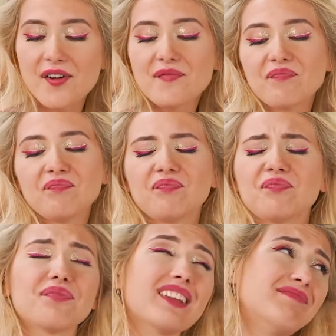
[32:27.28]
she's got her
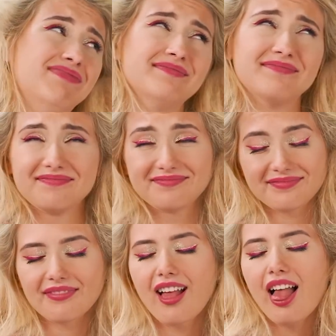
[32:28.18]
sweet treat.
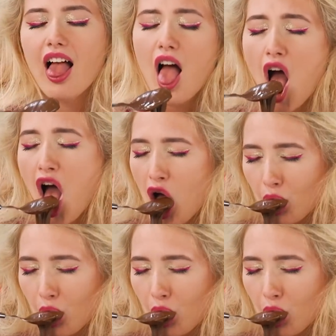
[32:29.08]
So